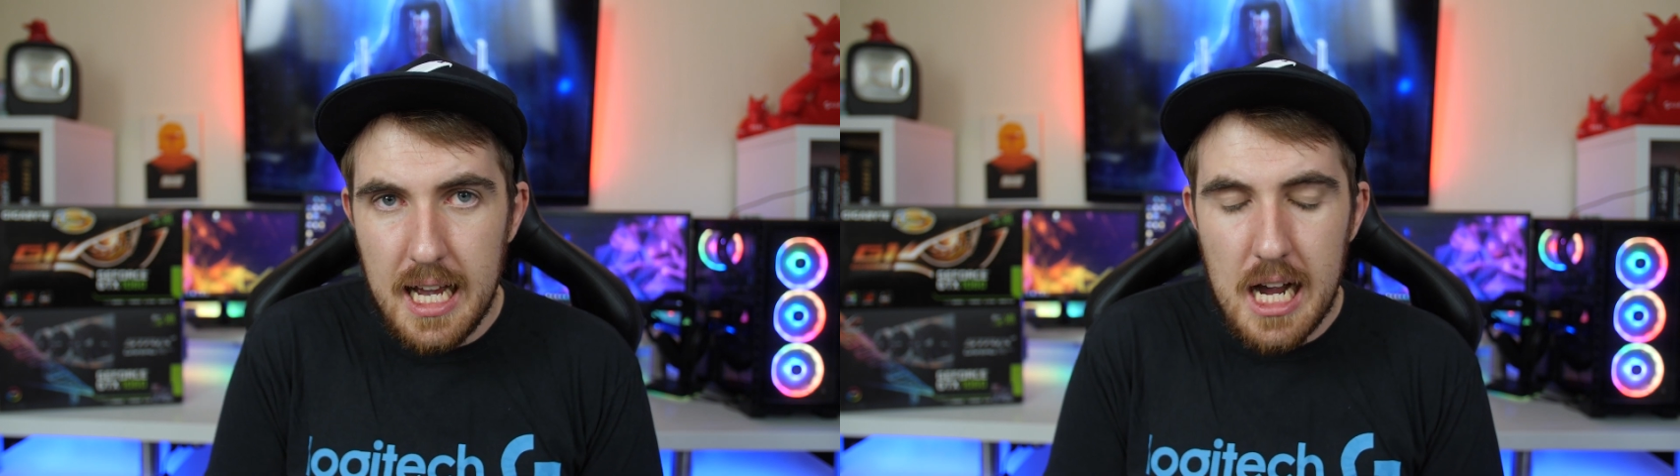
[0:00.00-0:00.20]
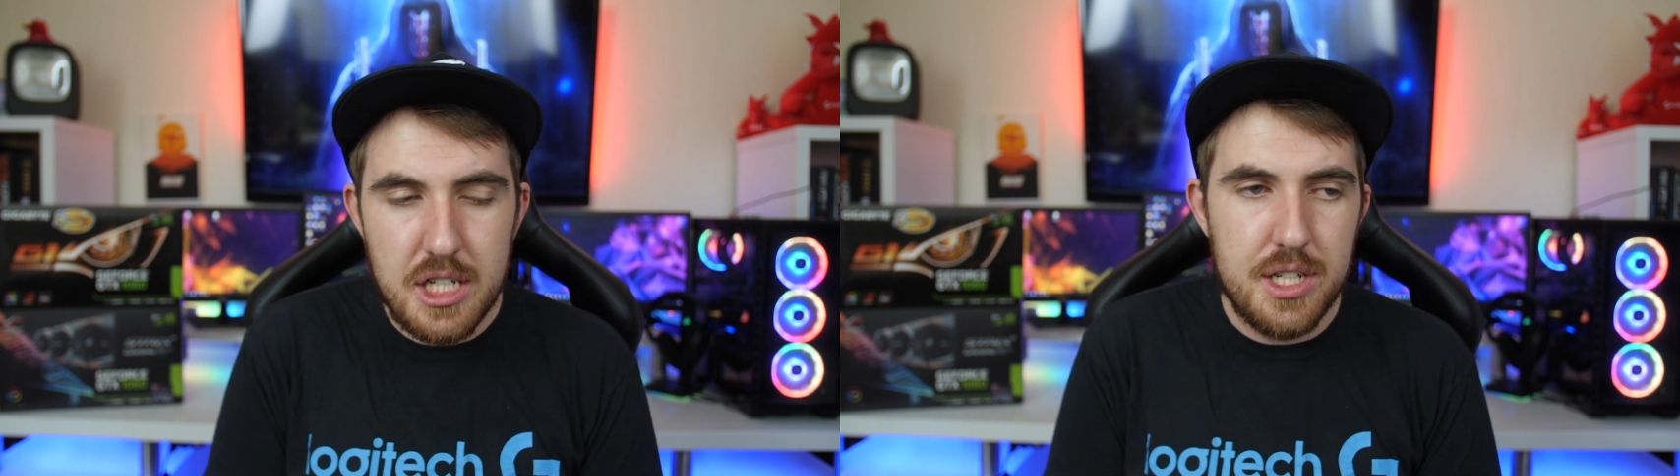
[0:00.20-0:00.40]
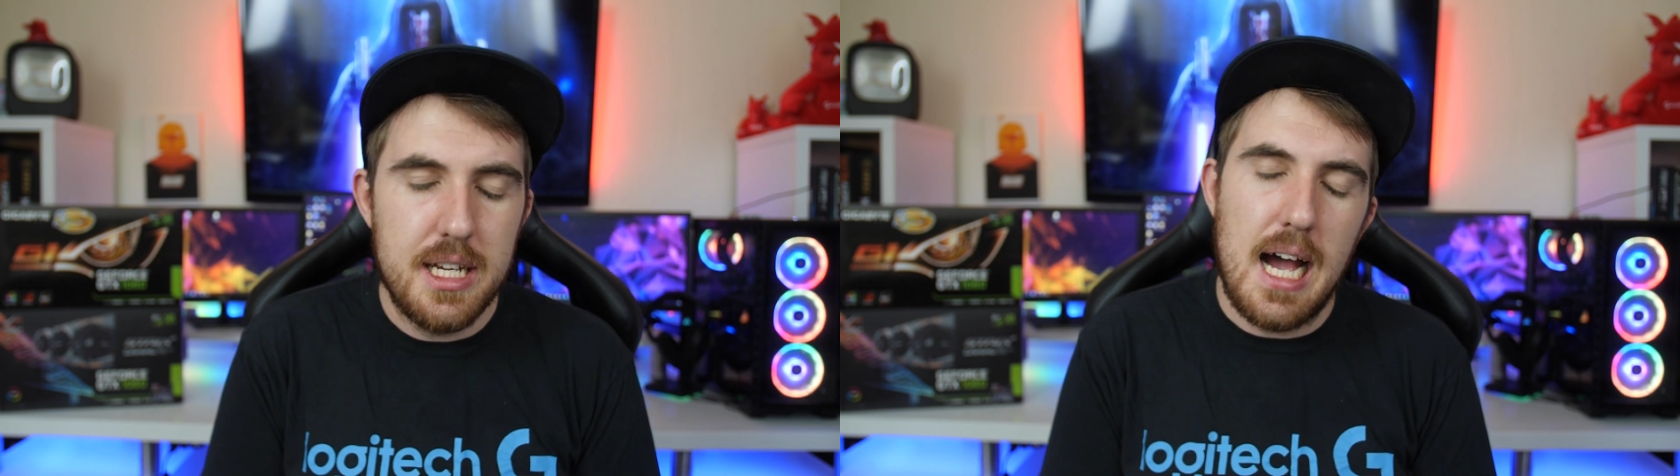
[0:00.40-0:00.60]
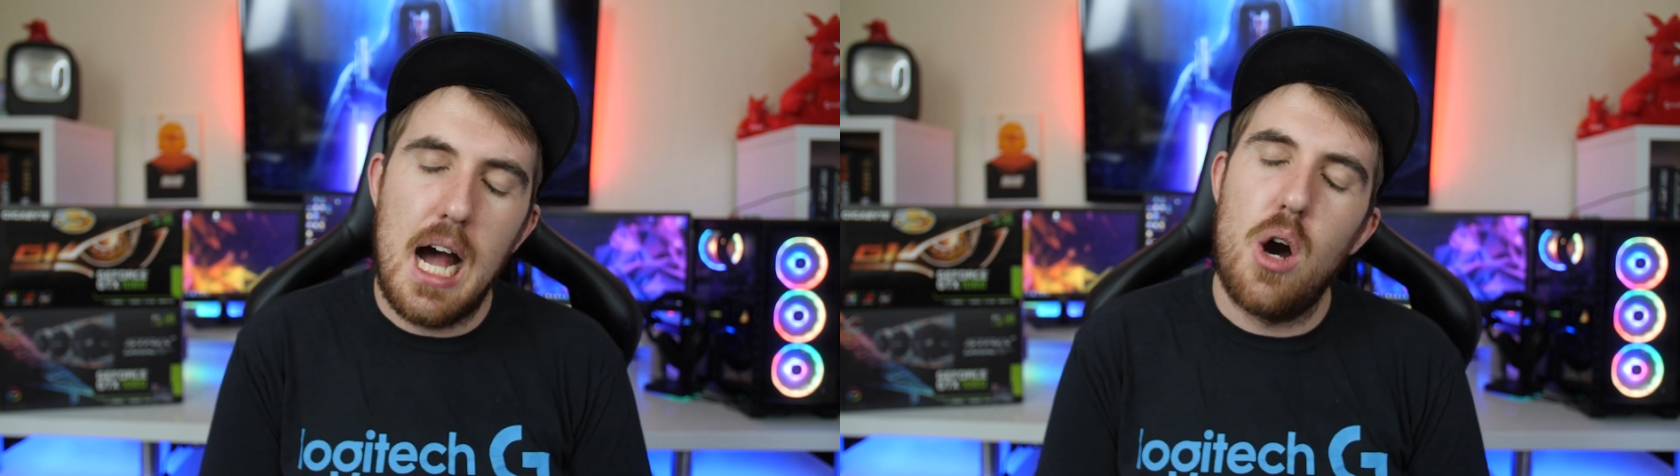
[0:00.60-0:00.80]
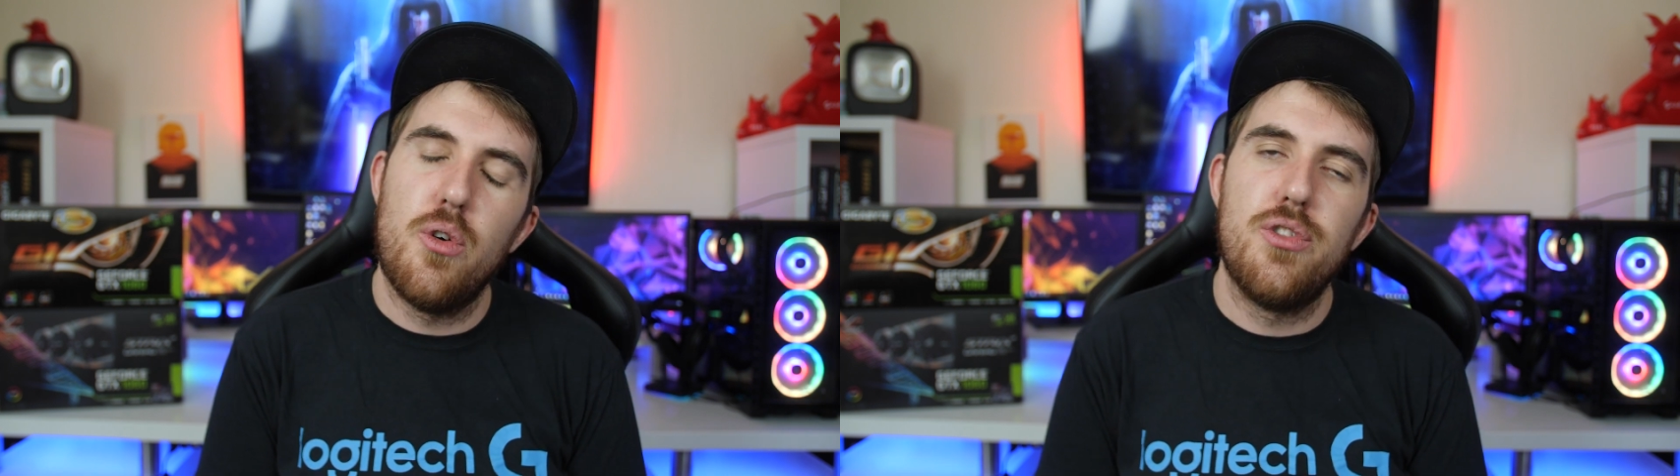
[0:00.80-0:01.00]
actually
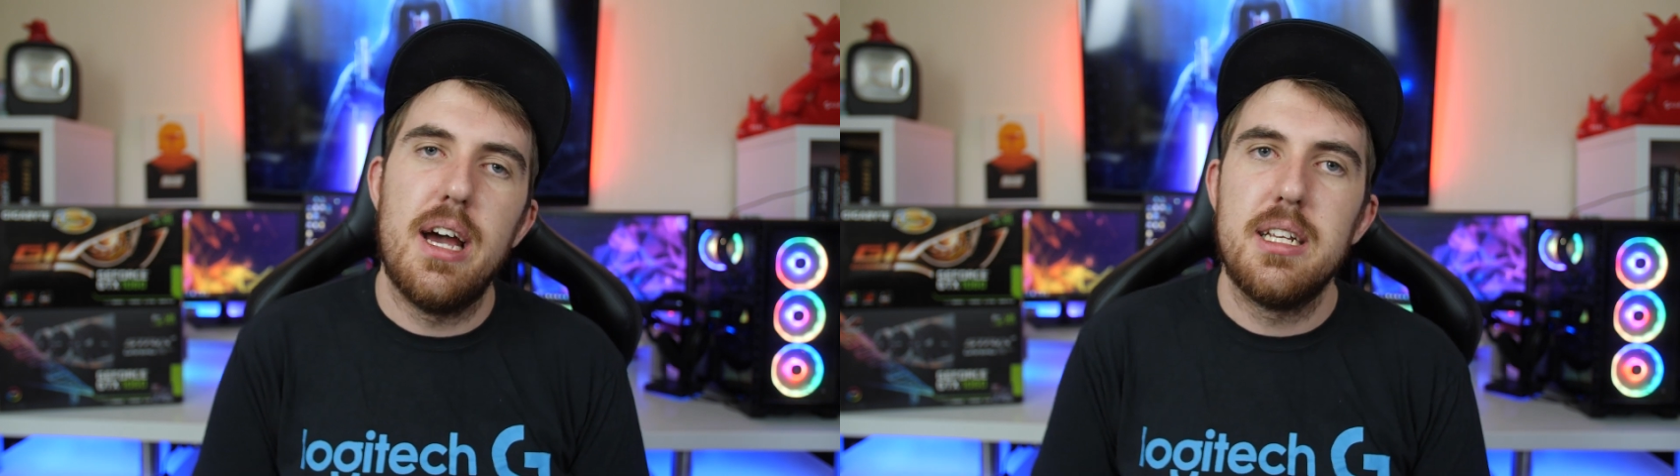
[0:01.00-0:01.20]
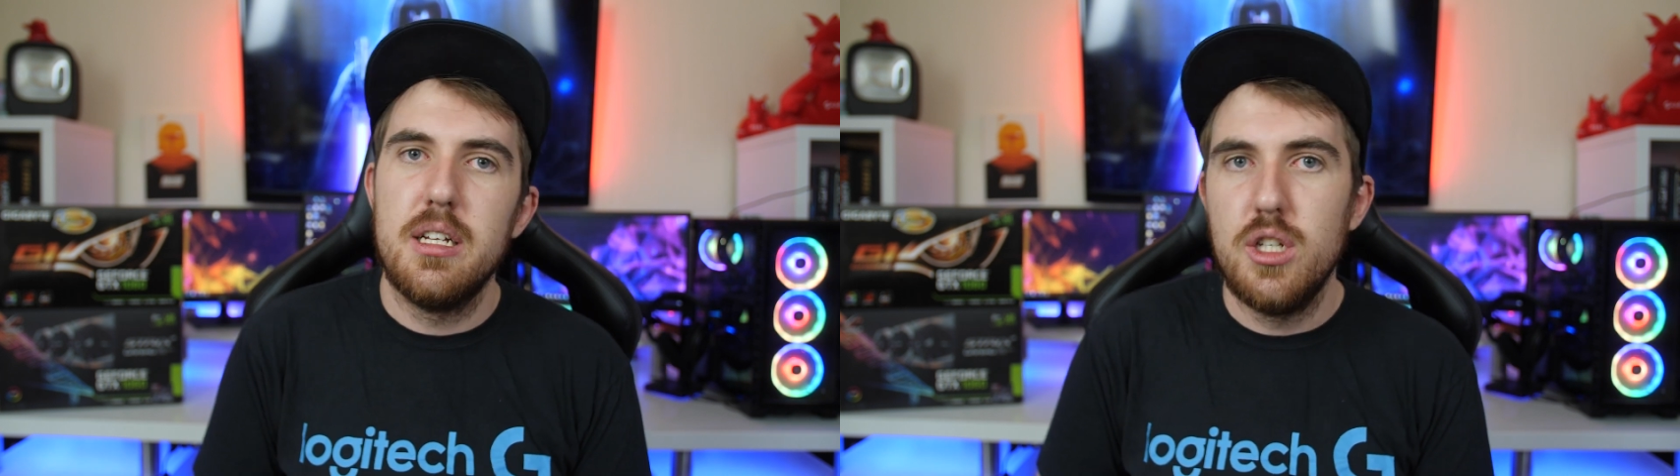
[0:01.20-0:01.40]
how that